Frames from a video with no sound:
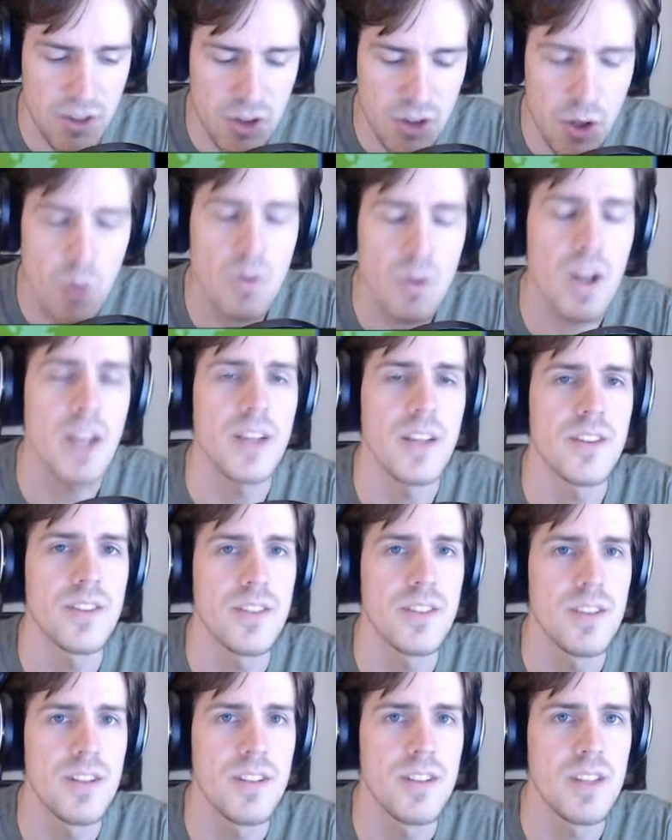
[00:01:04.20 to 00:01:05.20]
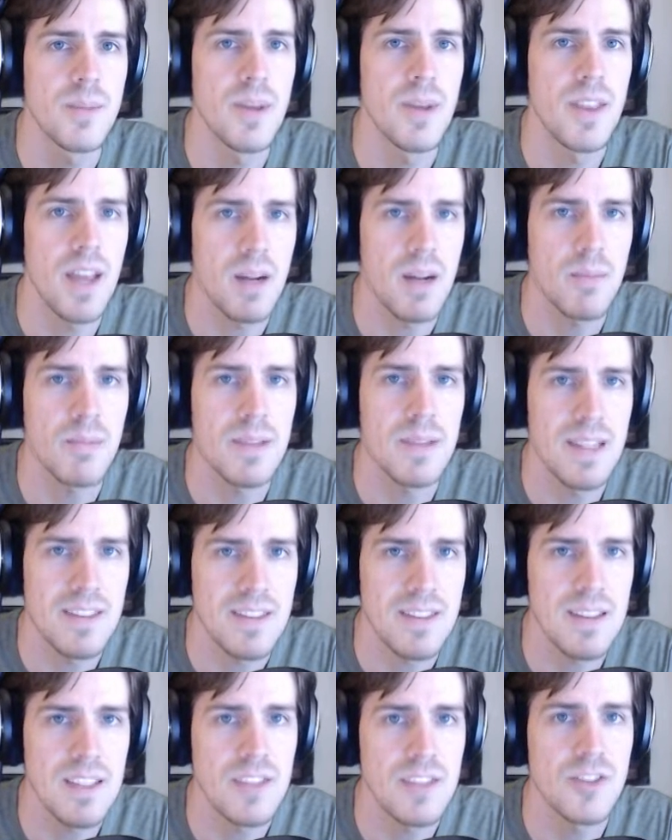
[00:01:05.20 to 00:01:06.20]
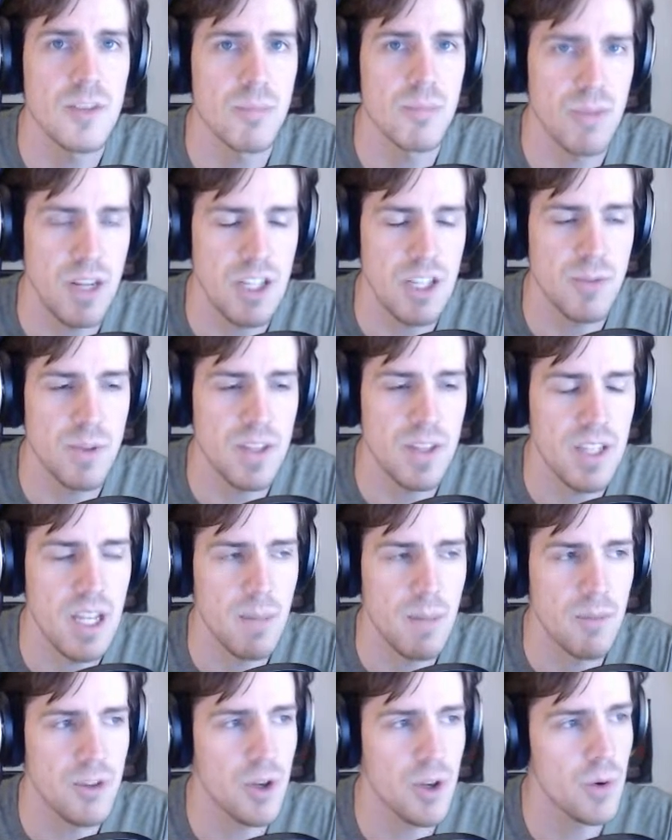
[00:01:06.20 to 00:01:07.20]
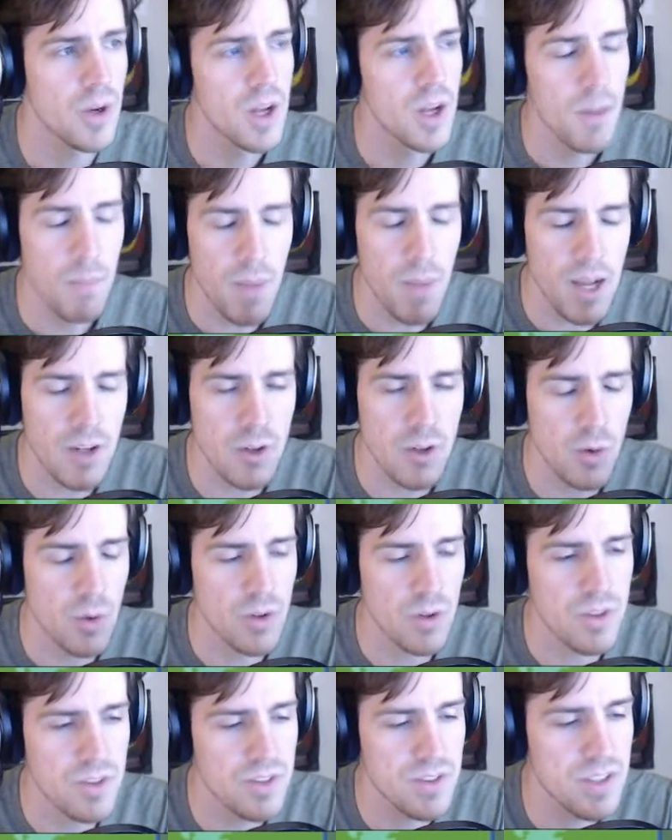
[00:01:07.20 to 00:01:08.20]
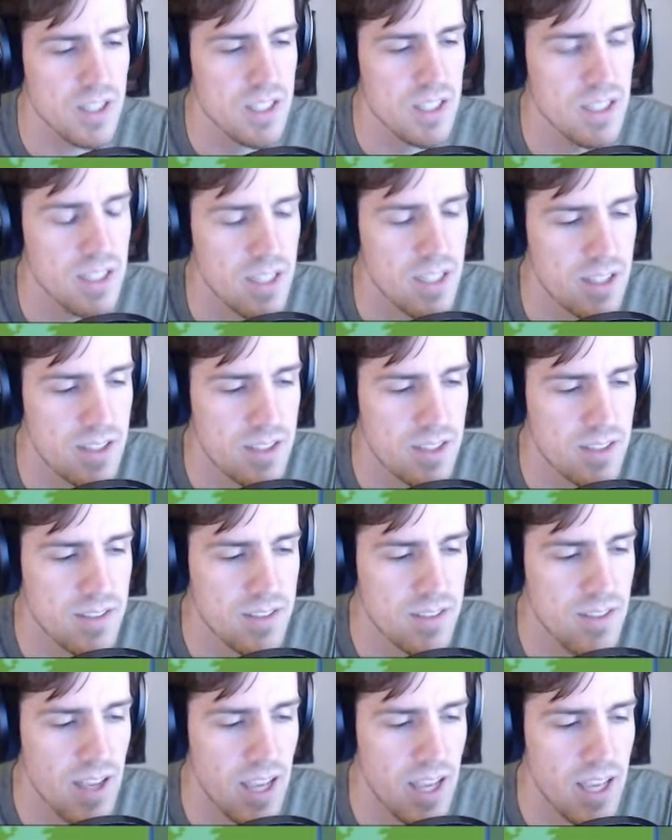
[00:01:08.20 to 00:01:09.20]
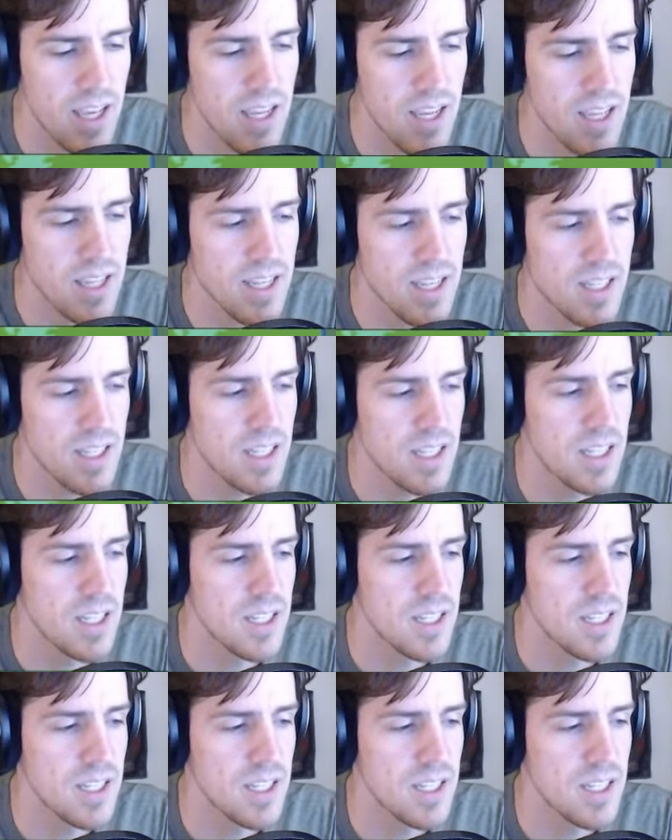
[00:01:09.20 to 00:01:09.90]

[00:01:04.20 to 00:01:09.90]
so nice to be that pleasantly surprised by the game. So, Mad Nords is a